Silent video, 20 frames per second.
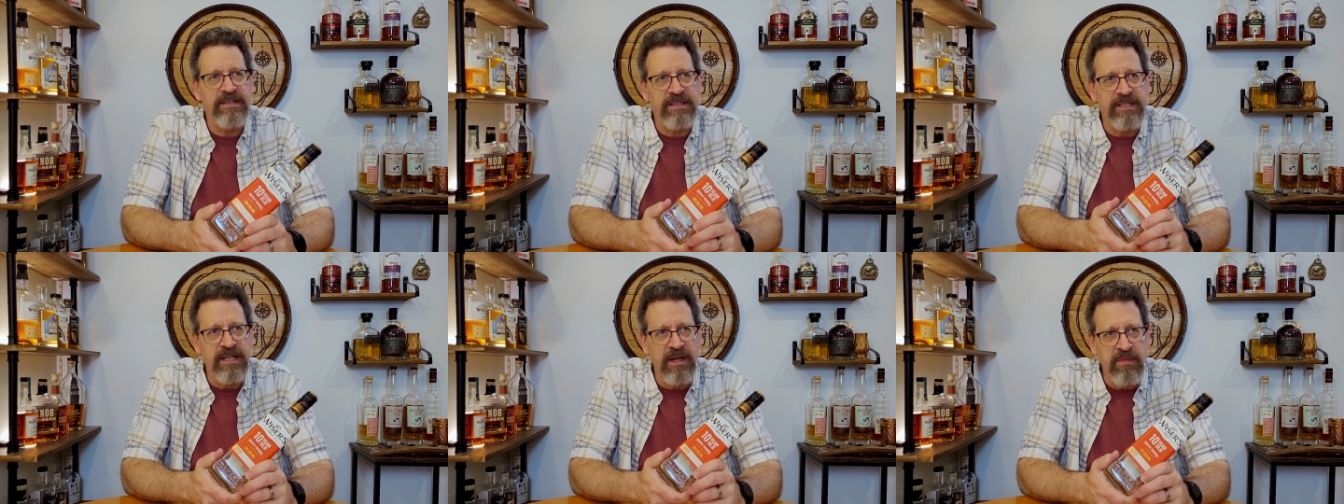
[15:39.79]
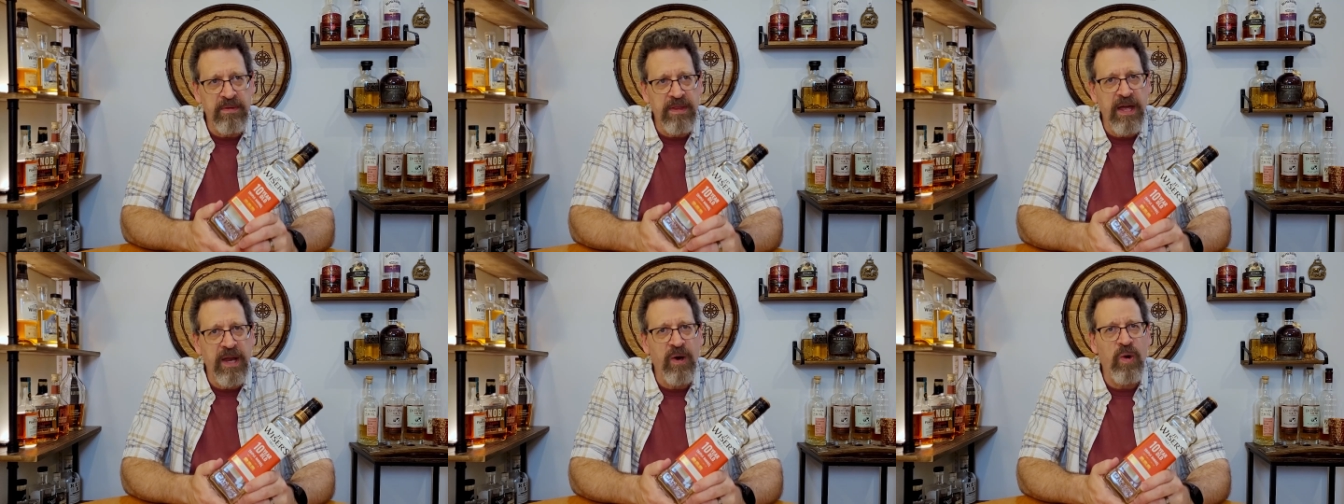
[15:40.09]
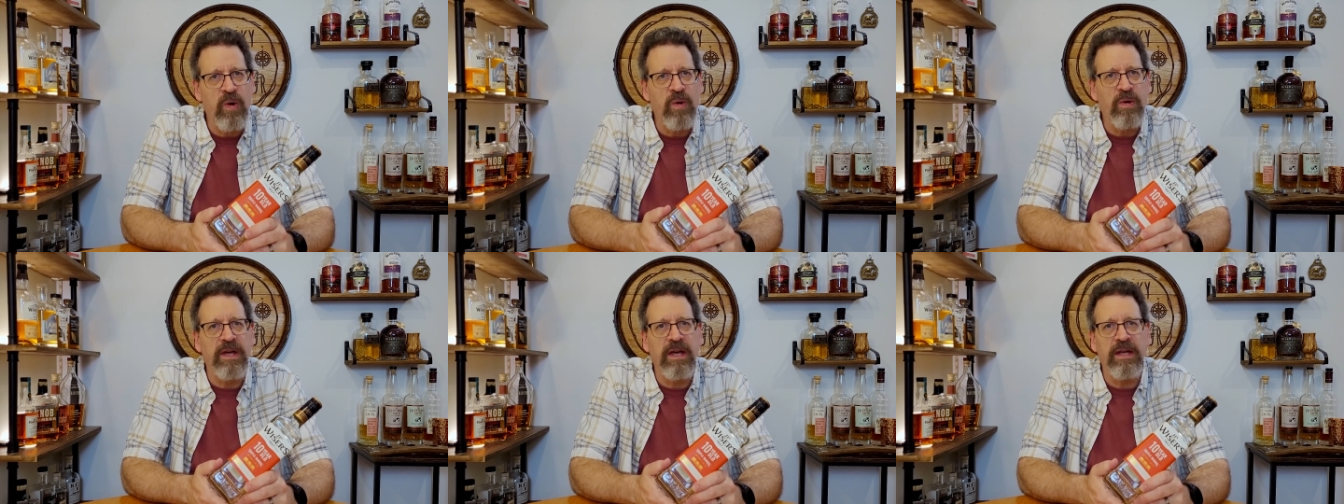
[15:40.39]
some of that
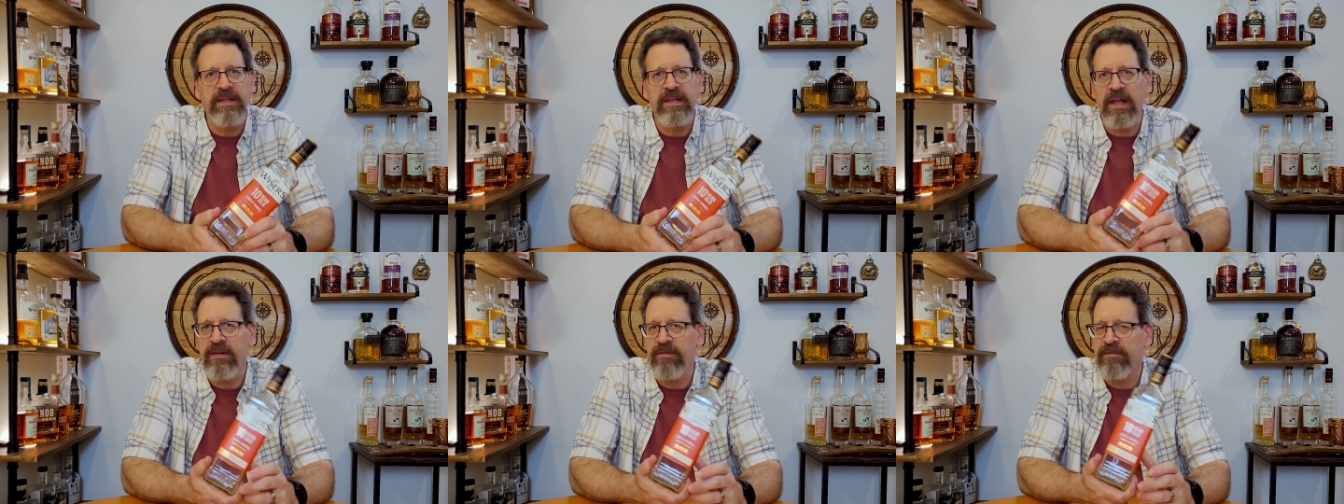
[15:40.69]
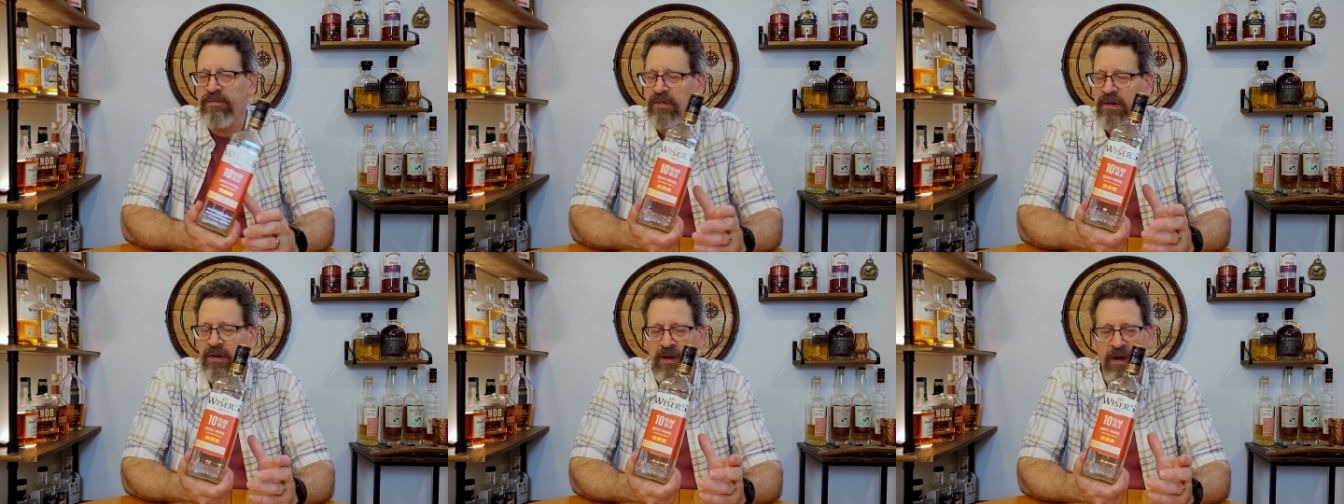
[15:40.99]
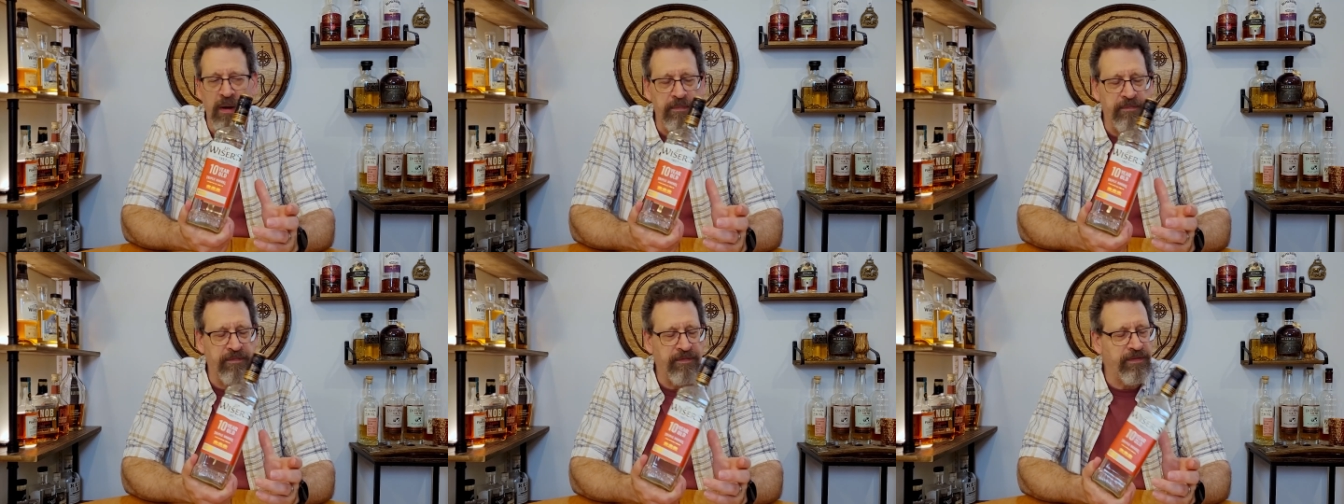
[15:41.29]
oaking that
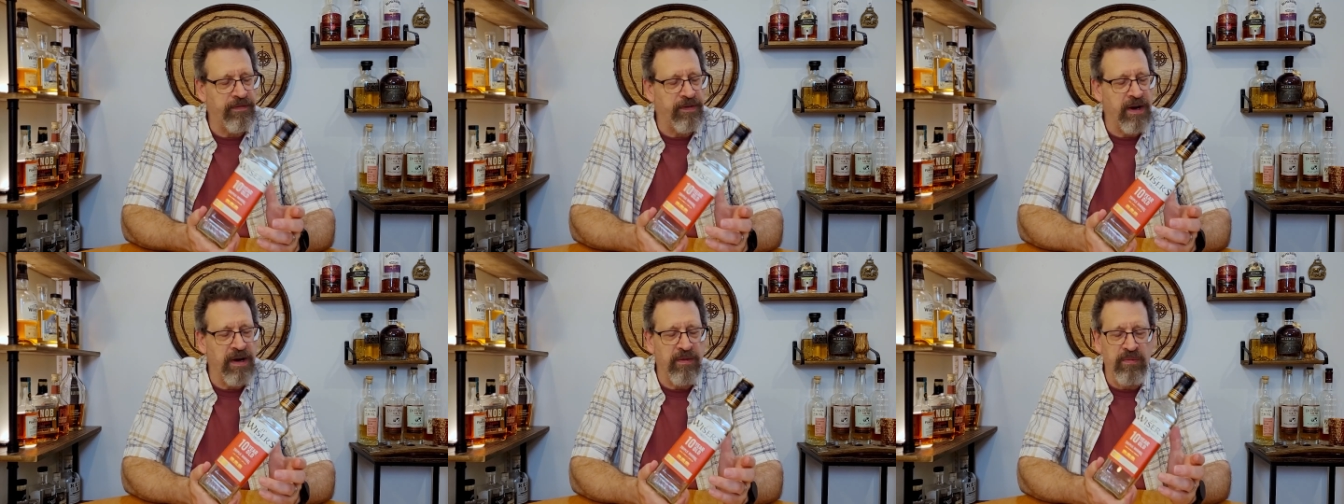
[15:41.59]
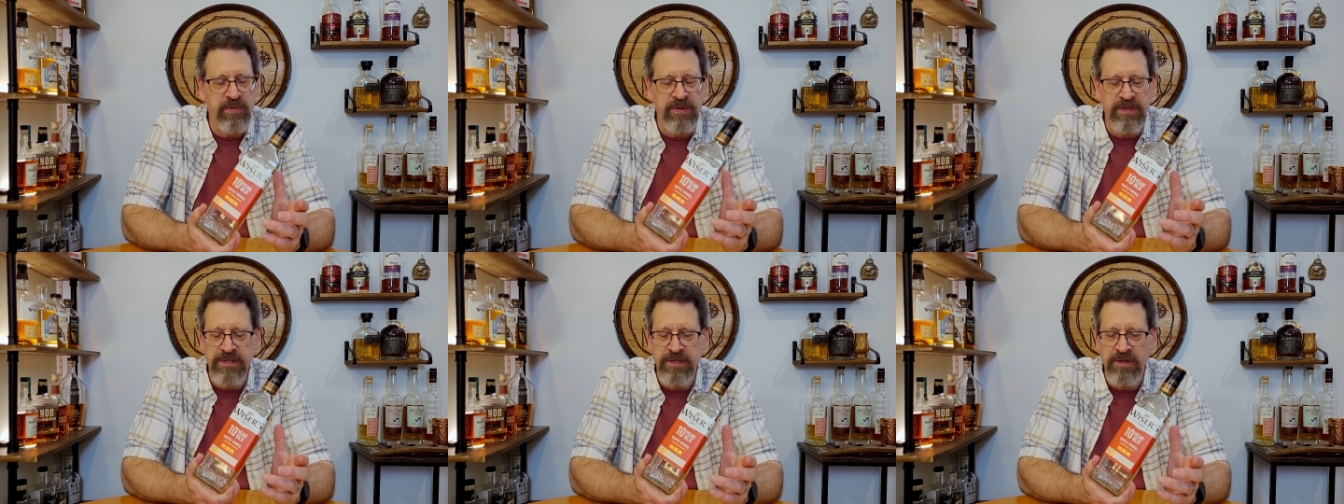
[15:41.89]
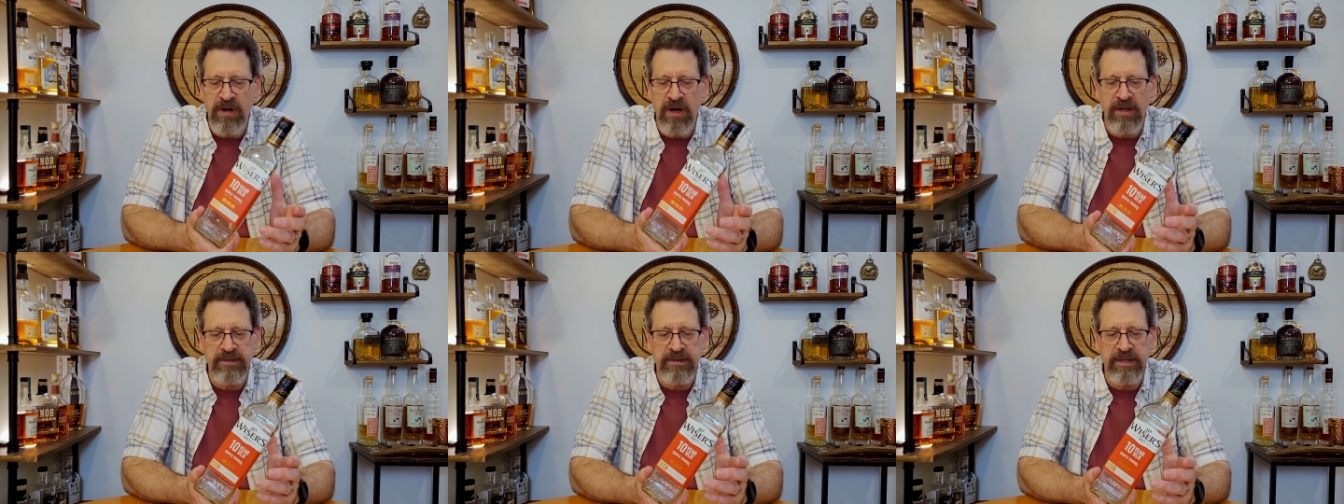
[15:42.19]
up front was
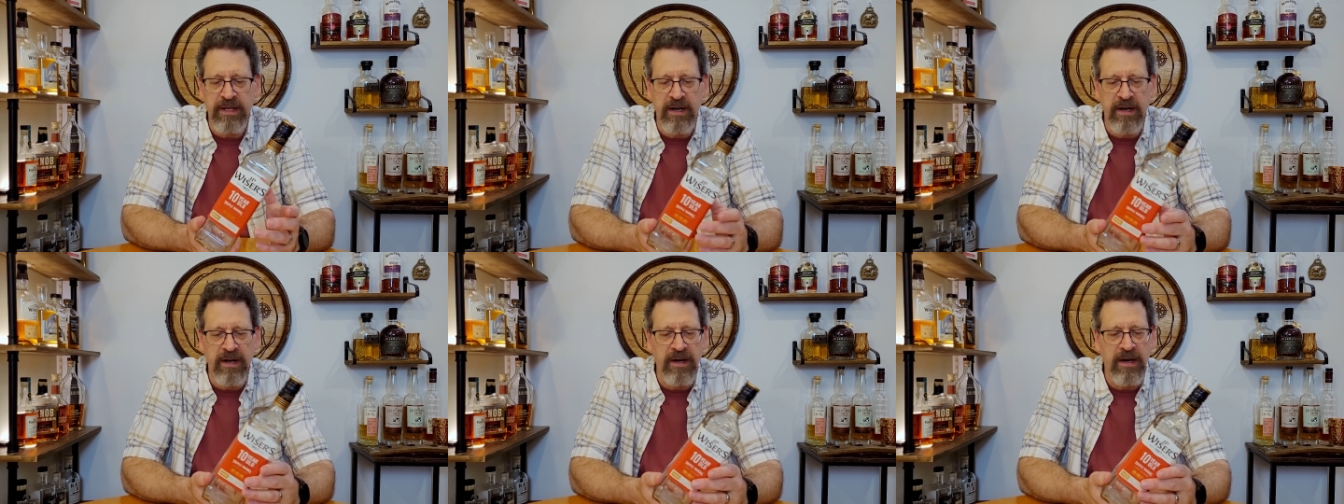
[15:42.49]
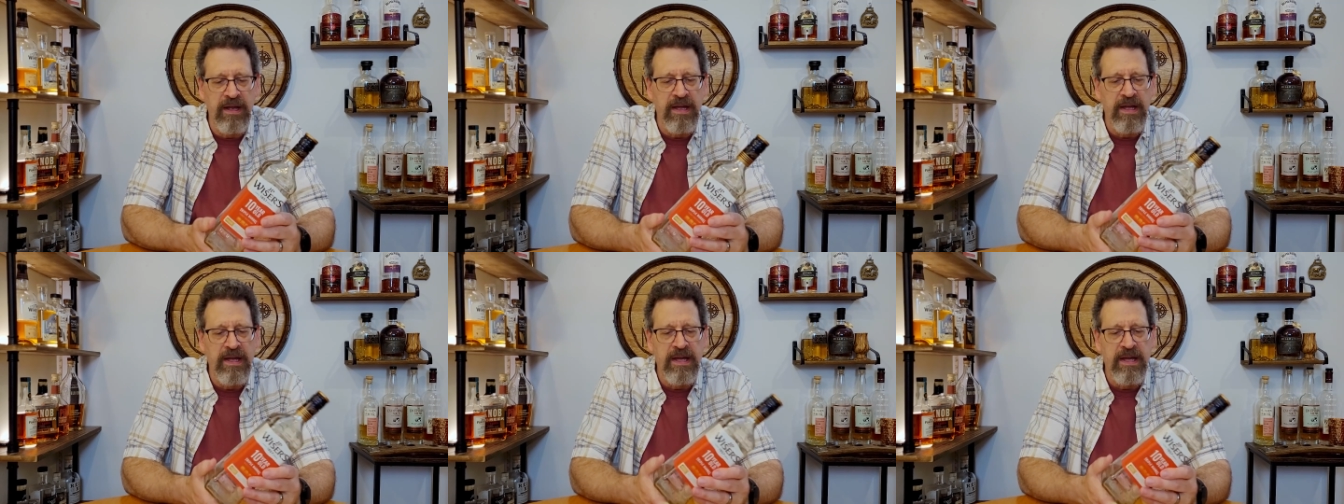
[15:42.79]
not there